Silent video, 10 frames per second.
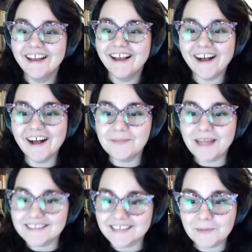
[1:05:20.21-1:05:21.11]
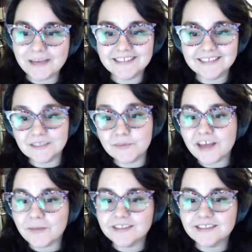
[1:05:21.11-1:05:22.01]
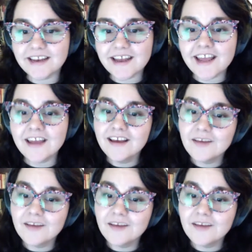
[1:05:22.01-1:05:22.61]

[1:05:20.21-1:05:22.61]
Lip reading: That's going to be at 6 p.m. on Sunday.